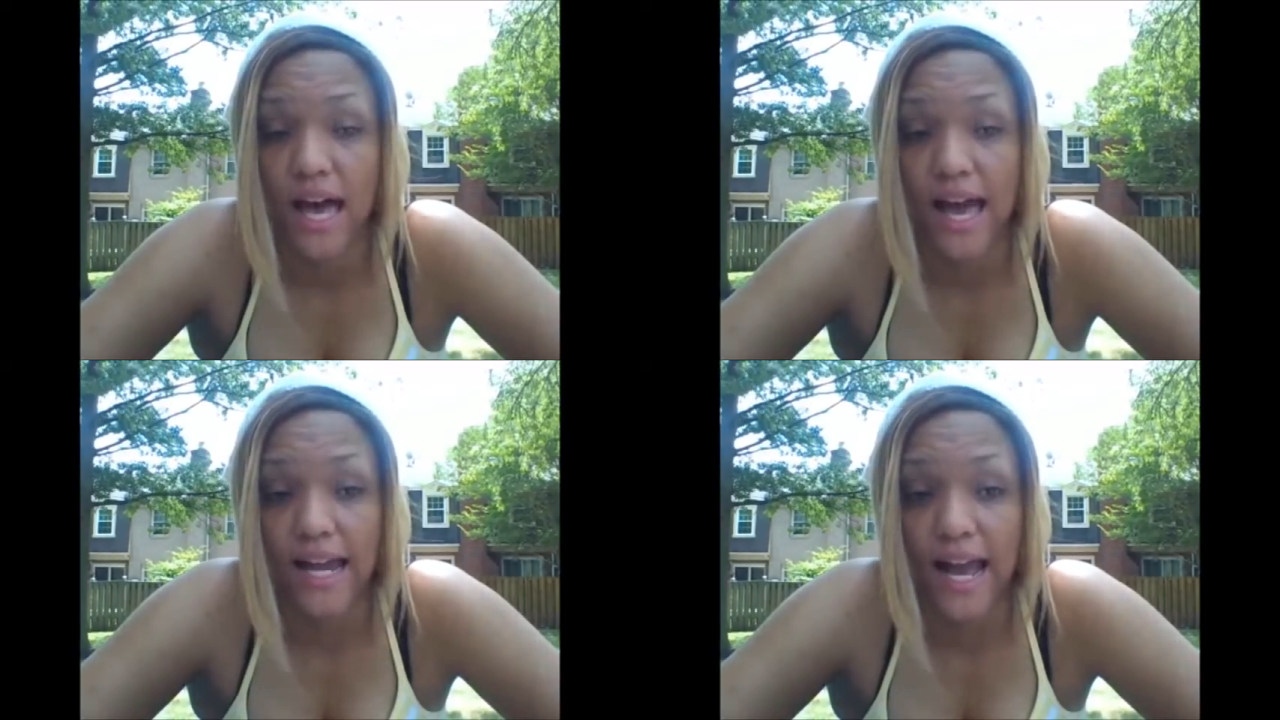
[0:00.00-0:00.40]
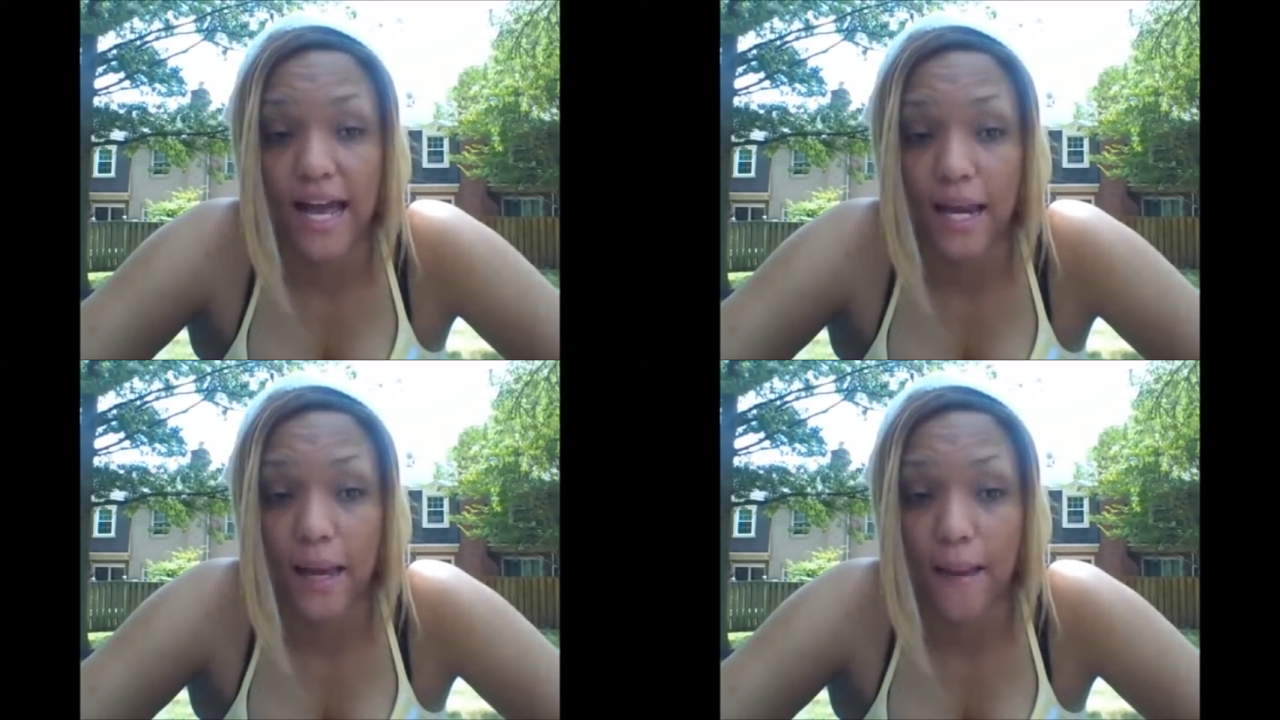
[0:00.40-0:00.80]
I
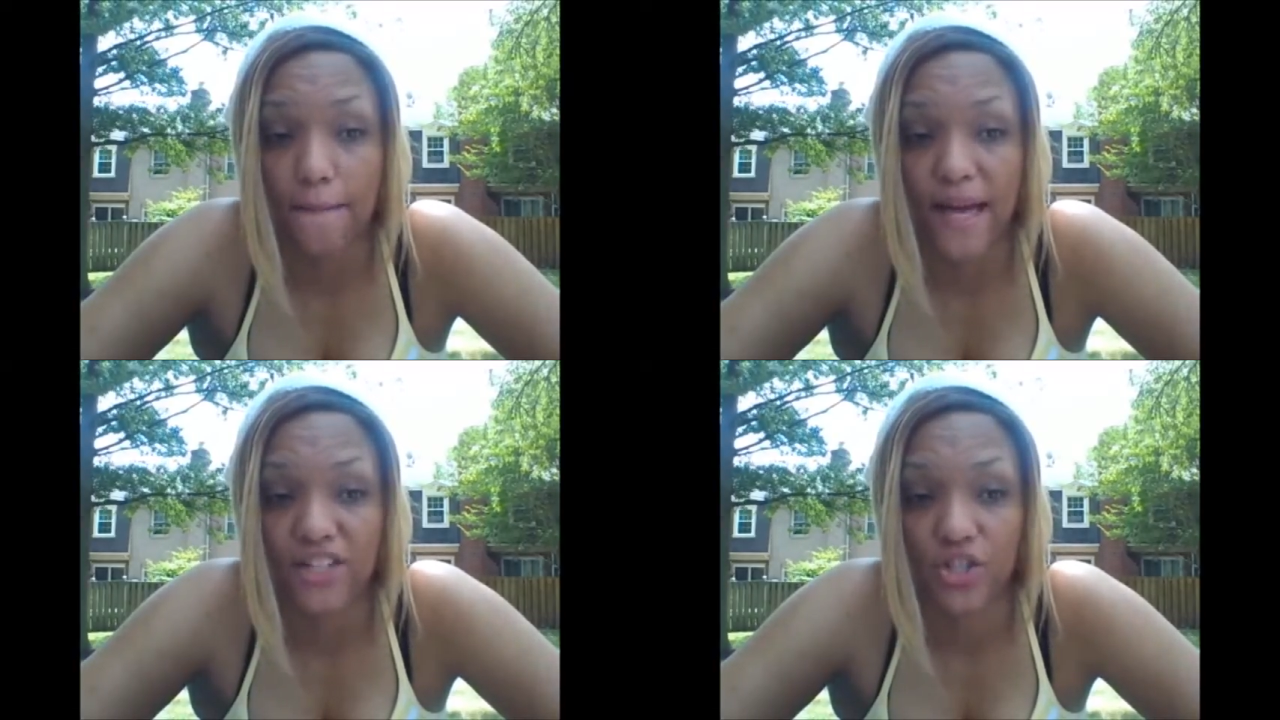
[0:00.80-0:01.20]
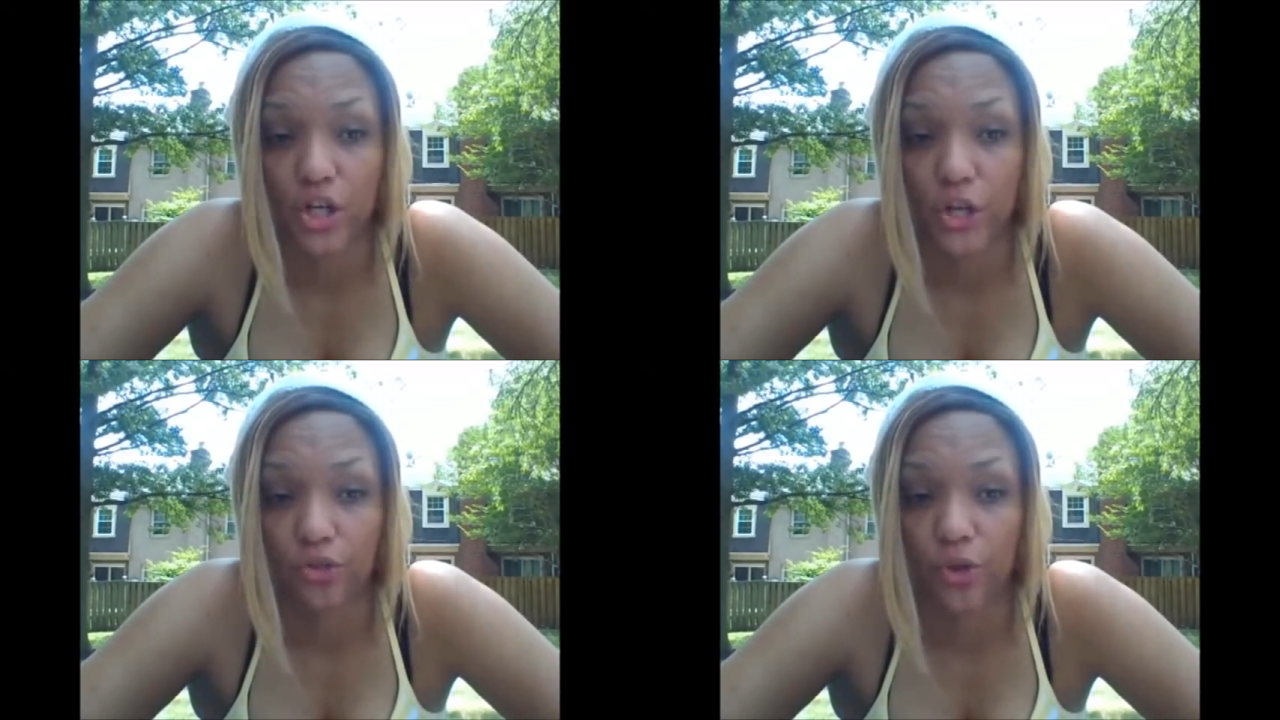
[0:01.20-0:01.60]
got up, I
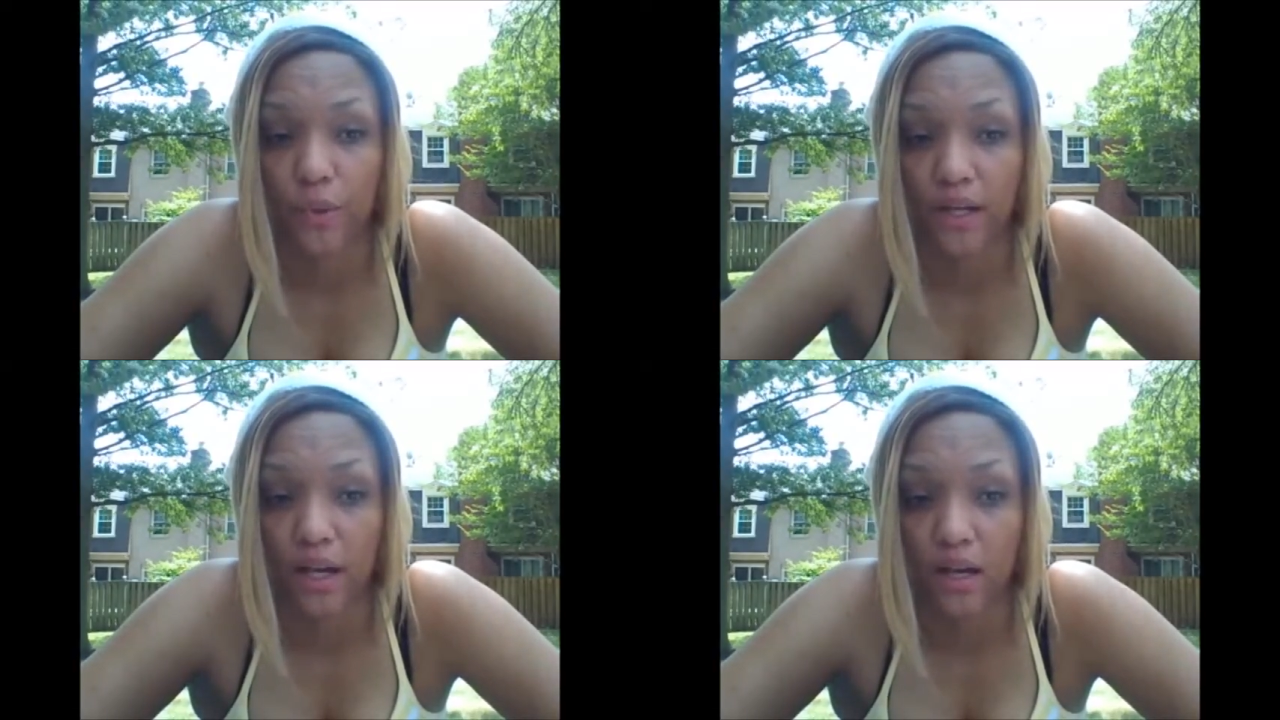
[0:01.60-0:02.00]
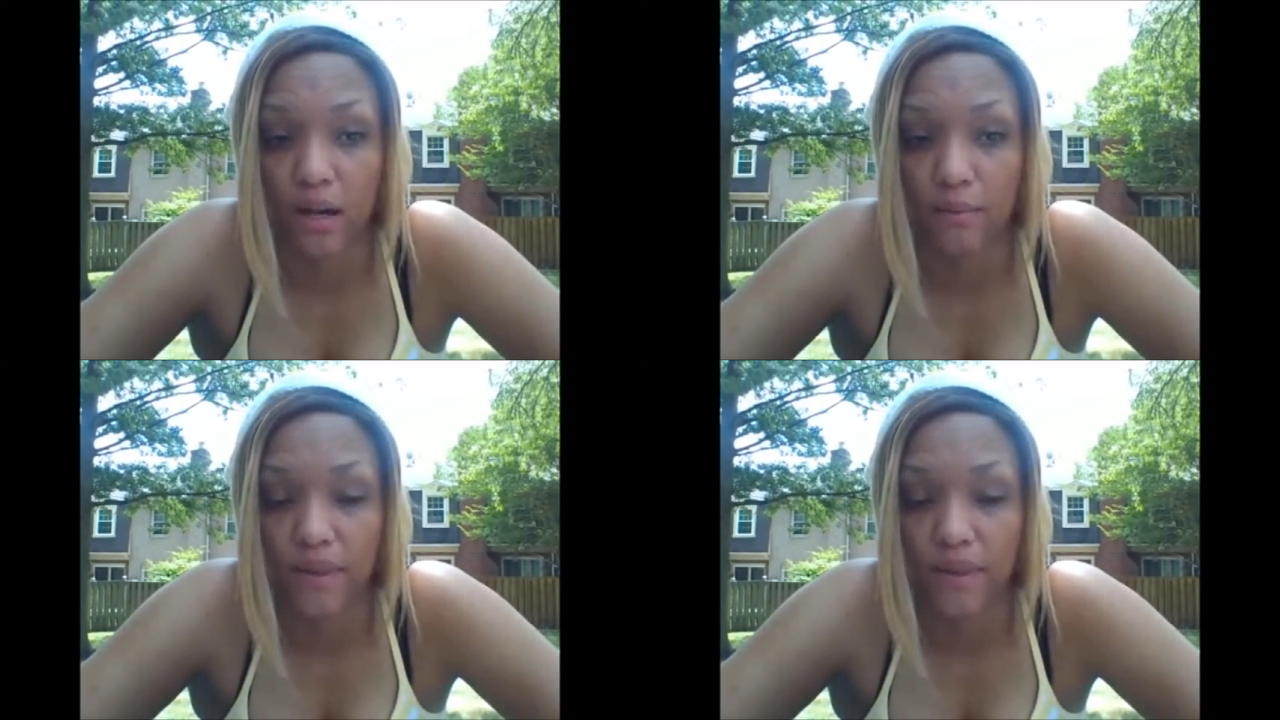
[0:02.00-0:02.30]
started throwing up,